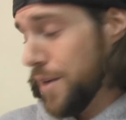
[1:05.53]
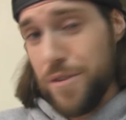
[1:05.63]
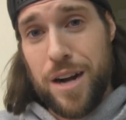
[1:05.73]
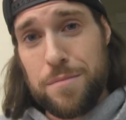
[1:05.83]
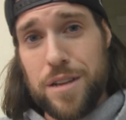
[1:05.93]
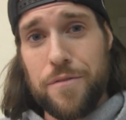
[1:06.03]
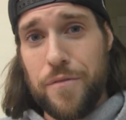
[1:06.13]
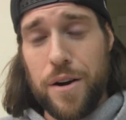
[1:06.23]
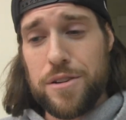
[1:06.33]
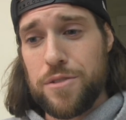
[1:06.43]
Whoever comes
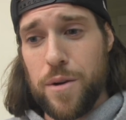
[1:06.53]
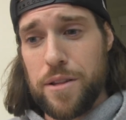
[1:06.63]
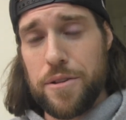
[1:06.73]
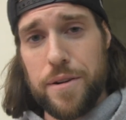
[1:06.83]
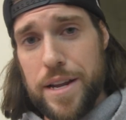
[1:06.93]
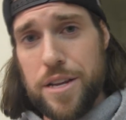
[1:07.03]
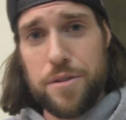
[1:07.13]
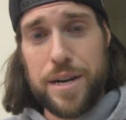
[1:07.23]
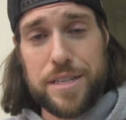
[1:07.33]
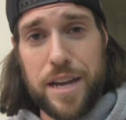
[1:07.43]
up first, whether they're a
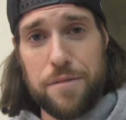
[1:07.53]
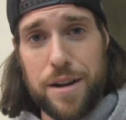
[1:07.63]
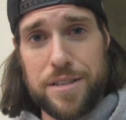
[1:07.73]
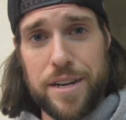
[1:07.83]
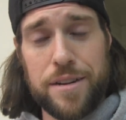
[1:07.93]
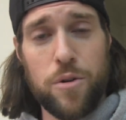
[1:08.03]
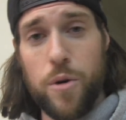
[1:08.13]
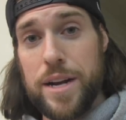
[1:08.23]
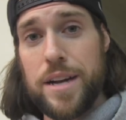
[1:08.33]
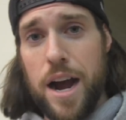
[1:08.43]
USA resident
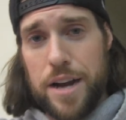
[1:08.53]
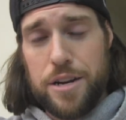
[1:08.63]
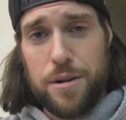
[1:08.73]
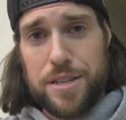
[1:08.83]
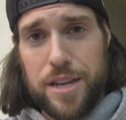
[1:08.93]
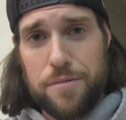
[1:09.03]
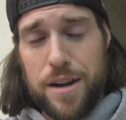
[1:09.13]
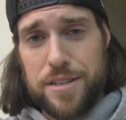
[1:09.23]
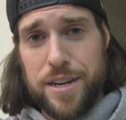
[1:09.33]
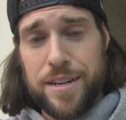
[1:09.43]
or a non-USA
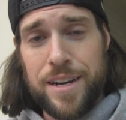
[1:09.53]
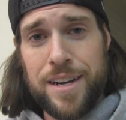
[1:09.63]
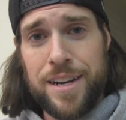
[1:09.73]
resident,